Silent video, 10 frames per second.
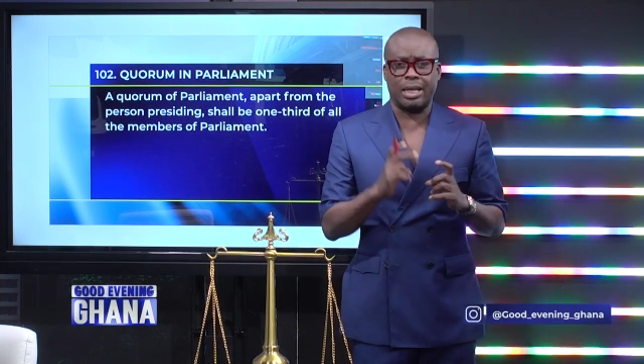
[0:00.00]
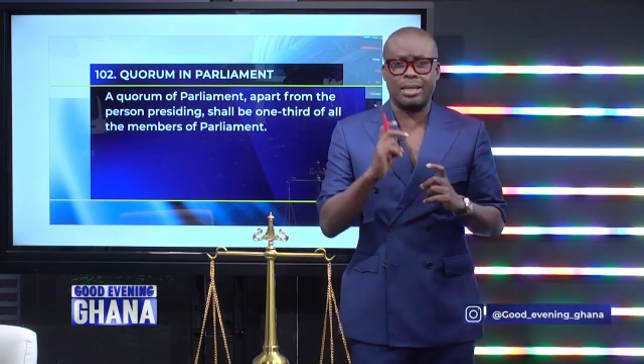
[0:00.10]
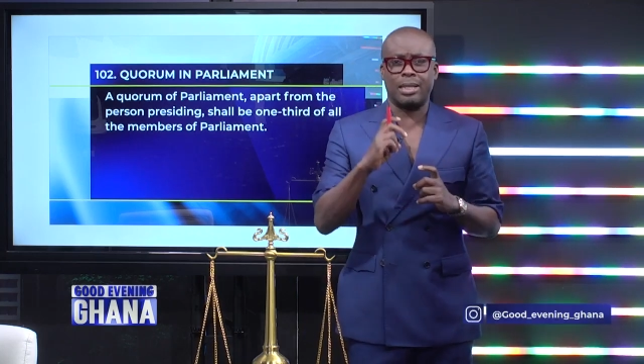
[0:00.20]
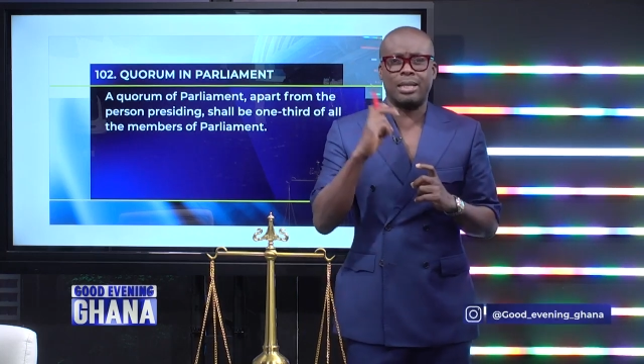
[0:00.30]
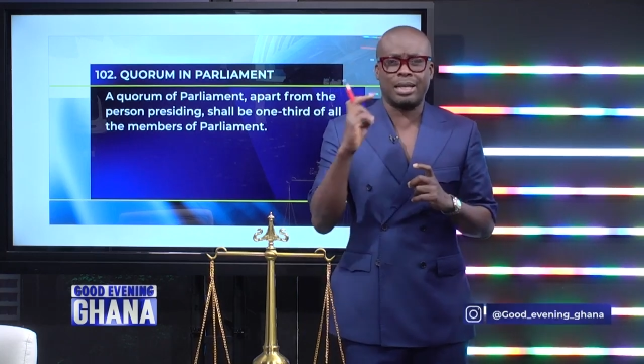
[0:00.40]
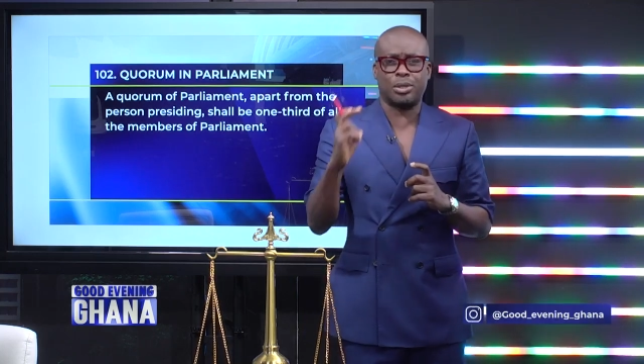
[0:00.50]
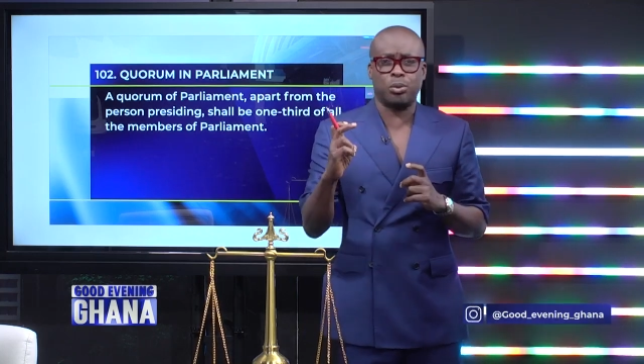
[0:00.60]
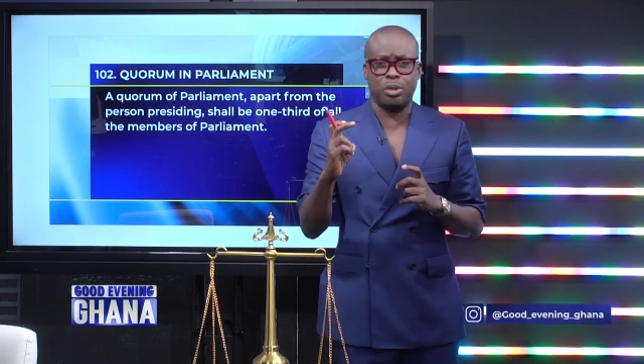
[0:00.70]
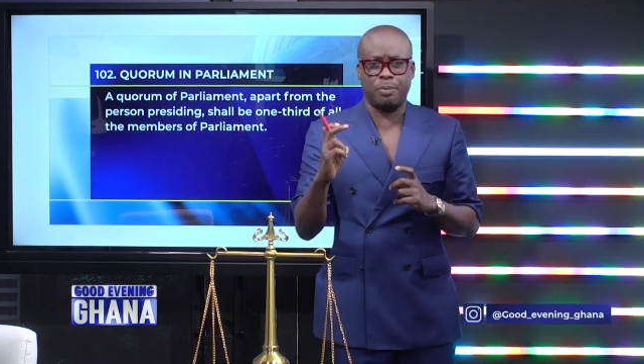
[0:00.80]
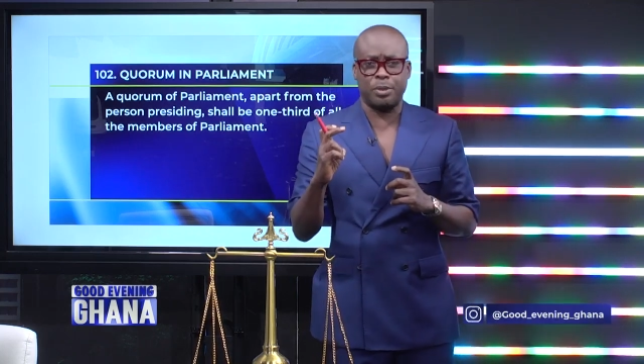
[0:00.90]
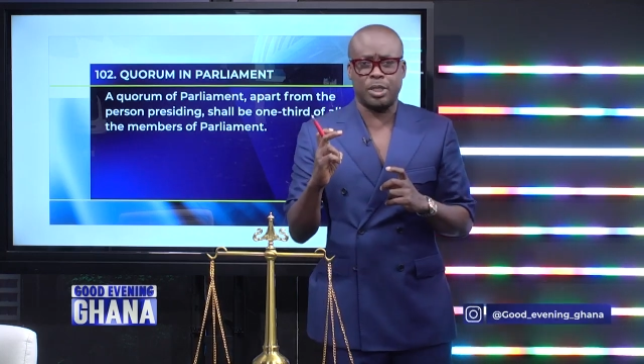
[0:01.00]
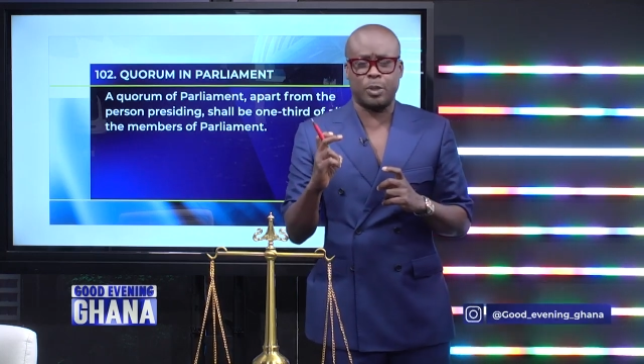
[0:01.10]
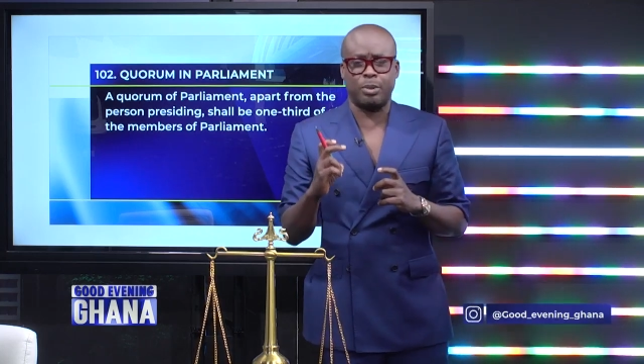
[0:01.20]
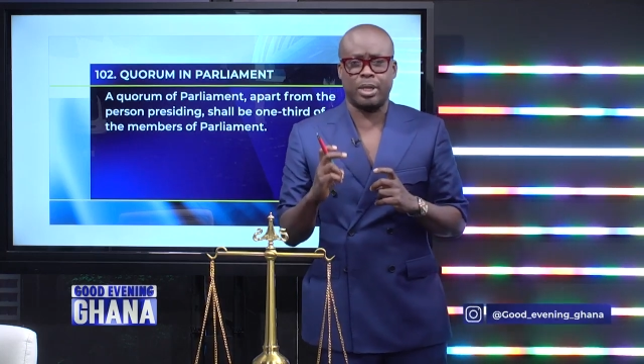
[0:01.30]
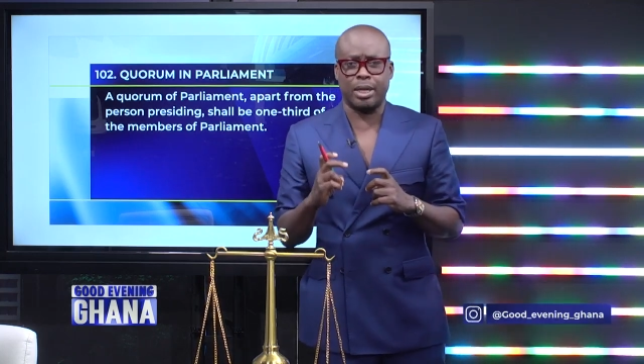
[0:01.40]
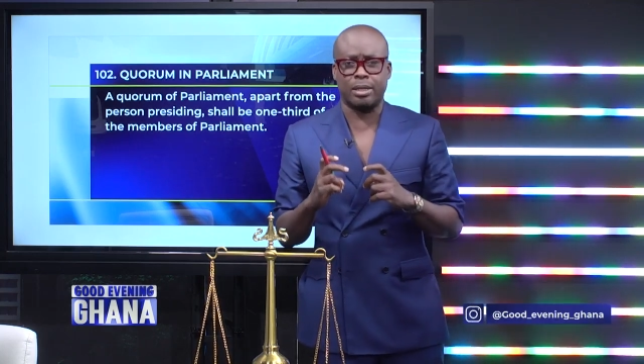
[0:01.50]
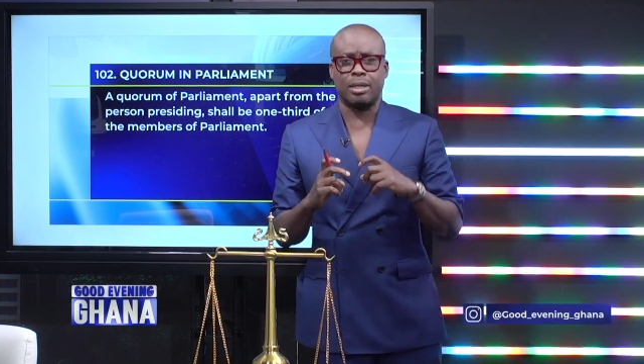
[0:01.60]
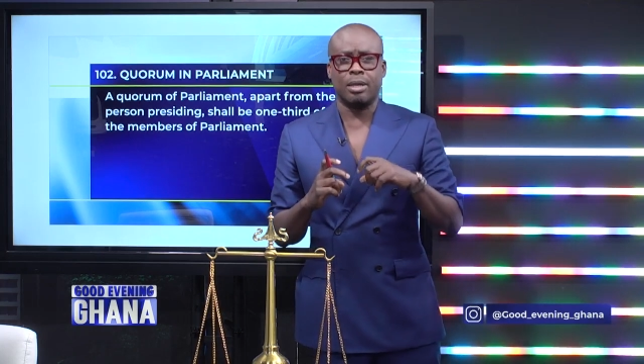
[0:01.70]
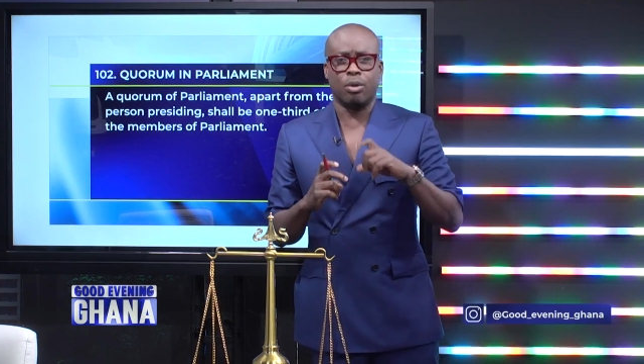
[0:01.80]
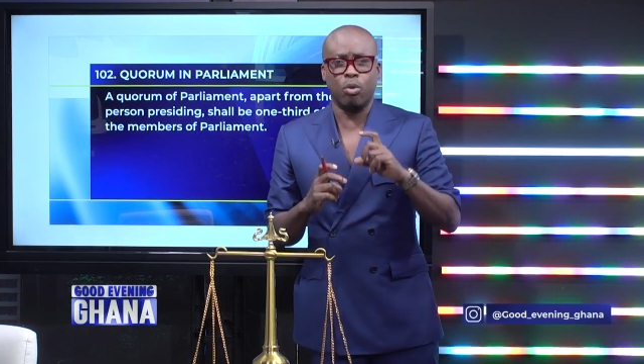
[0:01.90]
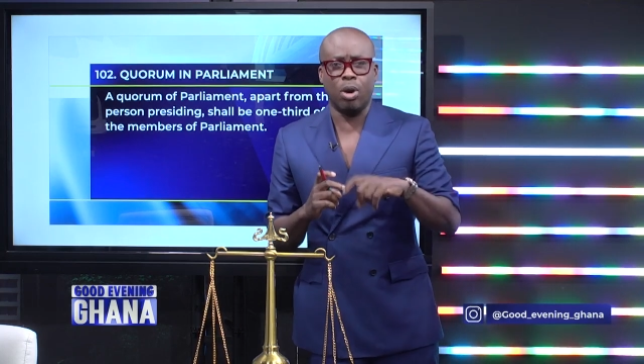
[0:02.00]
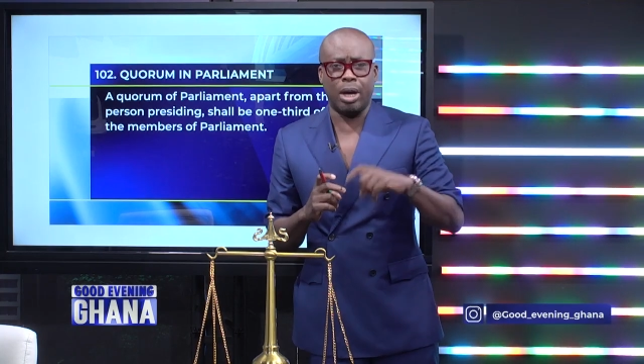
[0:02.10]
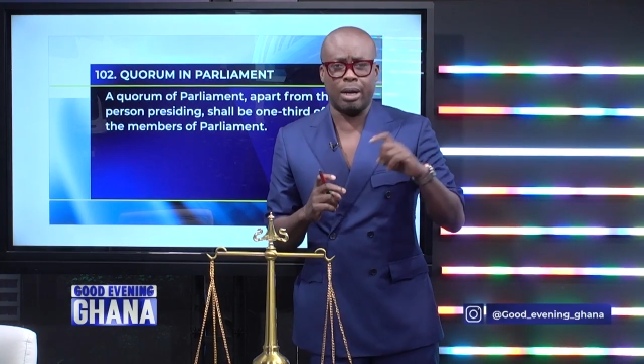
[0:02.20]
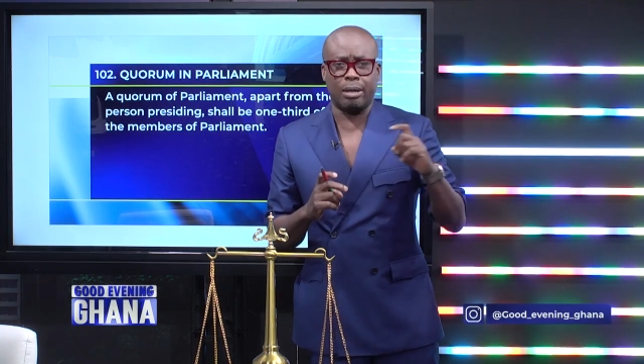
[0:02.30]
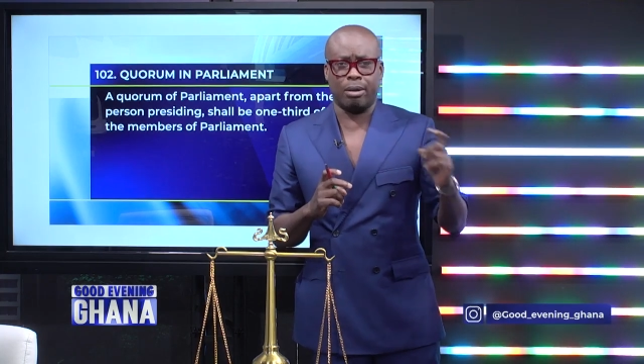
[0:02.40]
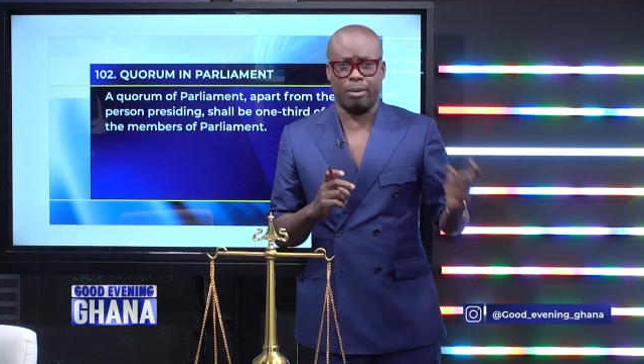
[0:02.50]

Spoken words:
And then there are 2 deputy speakers who are